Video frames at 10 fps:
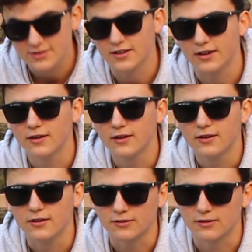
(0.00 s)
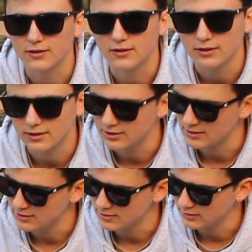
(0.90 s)
is sick. This thing
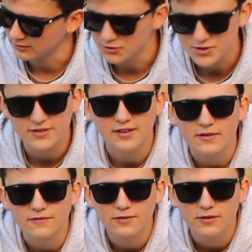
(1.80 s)
is a little stiff.